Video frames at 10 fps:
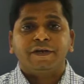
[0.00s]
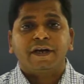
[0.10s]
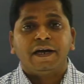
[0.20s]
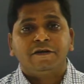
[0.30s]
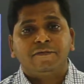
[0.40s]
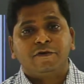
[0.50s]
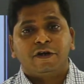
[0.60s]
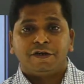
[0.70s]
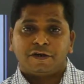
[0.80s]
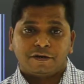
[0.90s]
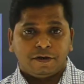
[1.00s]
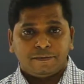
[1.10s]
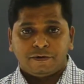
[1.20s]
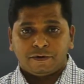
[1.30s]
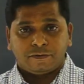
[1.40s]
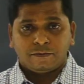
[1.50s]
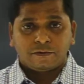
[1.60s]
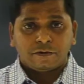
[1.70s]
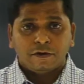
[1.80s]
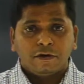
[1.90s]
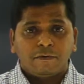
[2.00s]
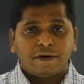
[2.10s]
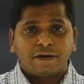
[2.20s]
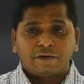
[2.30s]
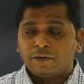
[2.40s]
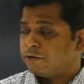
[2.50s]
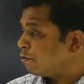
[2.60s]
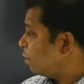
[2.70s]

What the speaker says: kind of conductive tissues. What are those?